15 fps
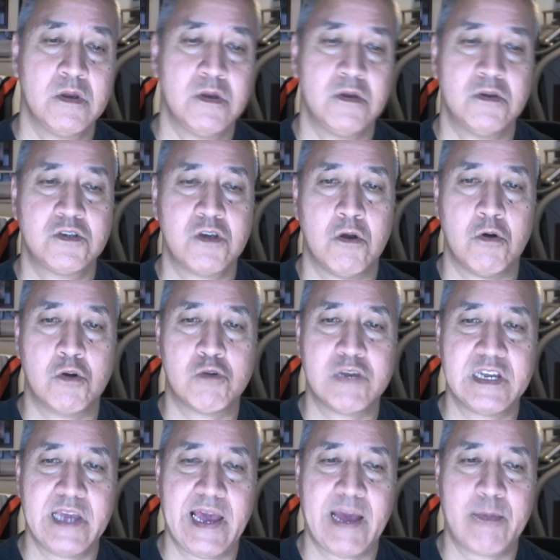So, quick
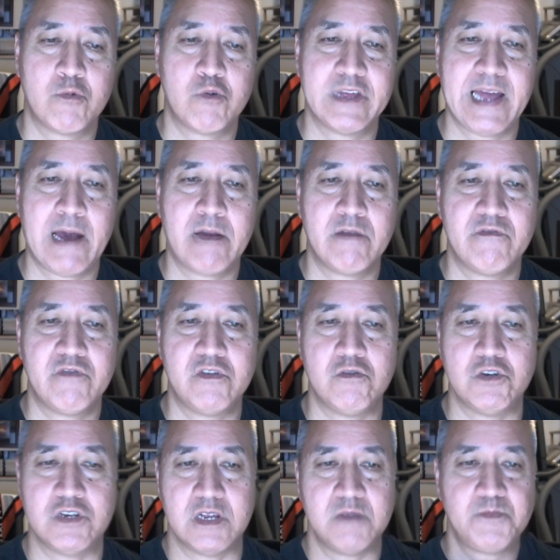cap without
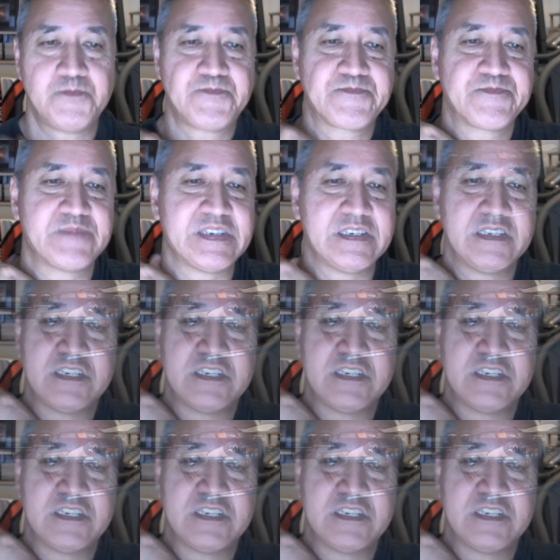Infusion. This is a